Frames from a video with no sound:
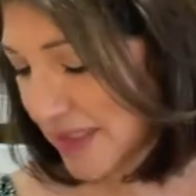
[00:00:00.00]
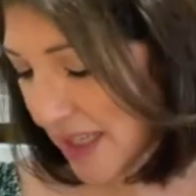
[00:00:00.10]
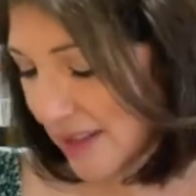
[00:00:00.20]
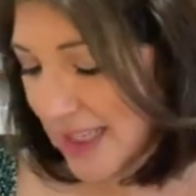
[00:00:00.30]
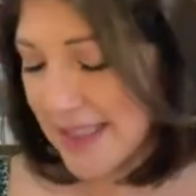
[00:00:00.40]

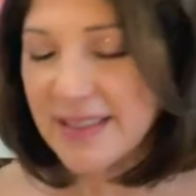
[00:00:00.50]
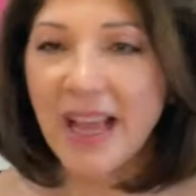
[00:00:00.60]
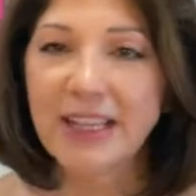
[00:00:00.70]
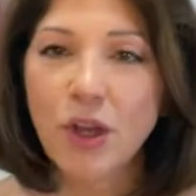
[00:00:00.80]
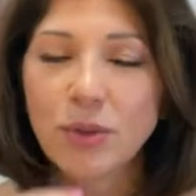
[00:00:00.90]
unless
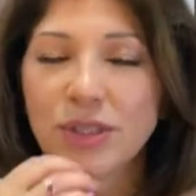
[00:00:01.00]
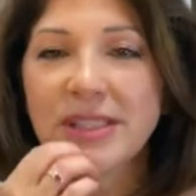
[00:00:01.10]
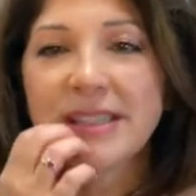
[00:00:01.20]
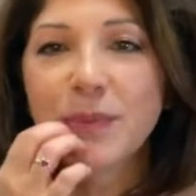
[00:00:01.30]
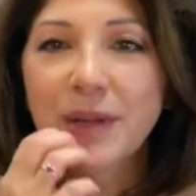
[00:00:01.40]
I go to
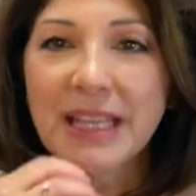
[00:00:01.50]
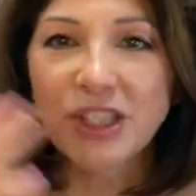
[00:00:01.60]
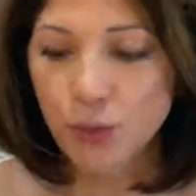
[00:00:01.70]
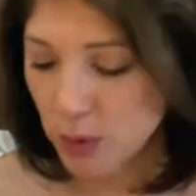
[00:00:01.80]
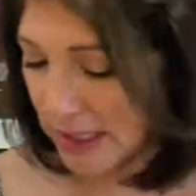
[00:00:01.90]
somewhere
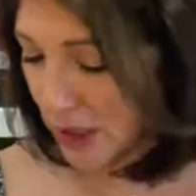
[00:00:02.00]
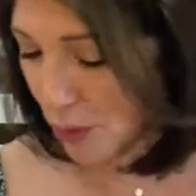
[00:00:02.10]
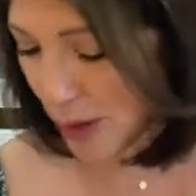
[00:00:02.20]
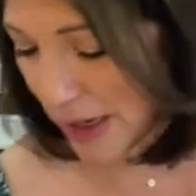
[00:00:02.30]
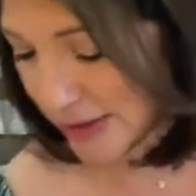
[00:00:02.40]
that's really
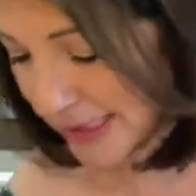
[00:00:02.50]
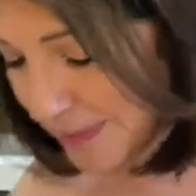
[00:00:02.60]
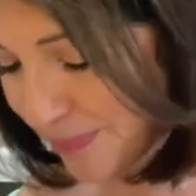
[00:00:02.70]
crowded.